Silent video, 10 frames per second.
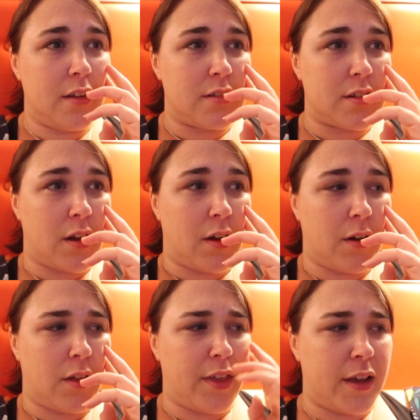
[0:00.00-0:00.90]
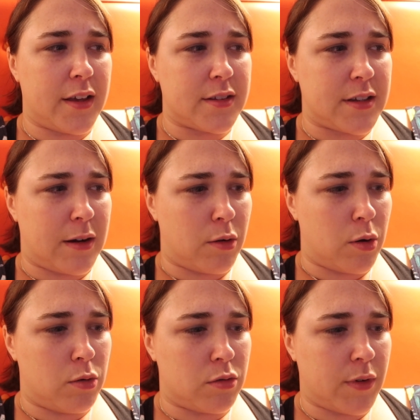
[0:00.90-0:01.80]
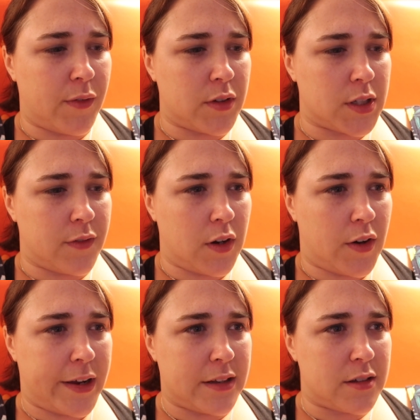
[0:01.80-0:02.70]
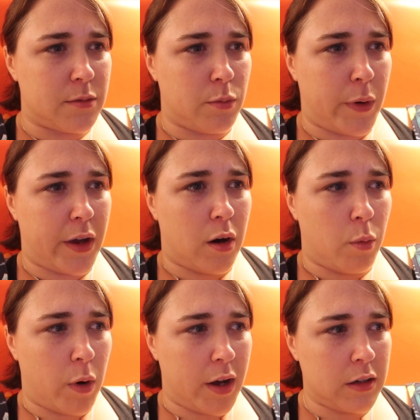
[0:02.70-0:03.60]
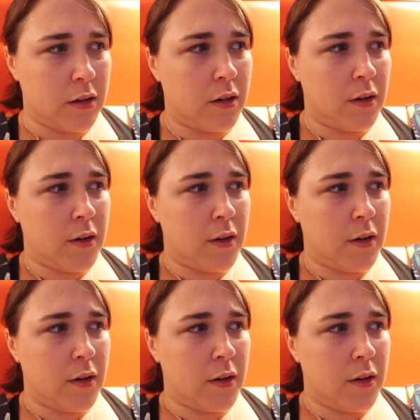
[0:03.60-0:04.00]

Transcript: So I think it's now called Rivers of Light, We Are One.